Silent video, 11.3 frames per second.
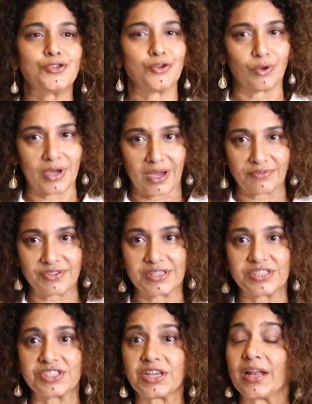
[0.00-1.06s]
to look after
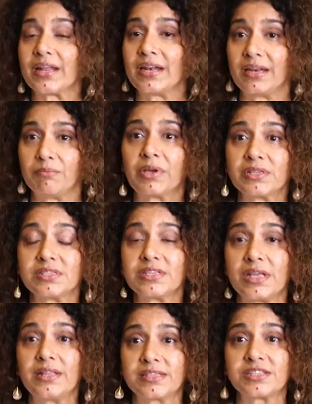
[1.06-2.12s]
this child, and because
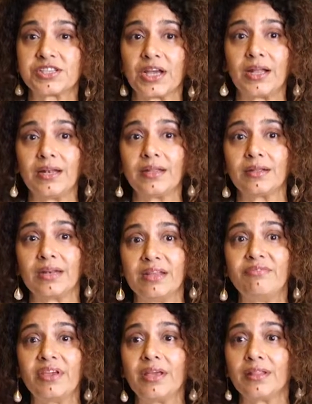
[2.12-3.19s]
it's a child
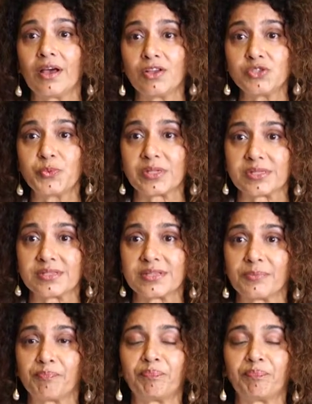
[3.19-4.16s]
living in the hospitals.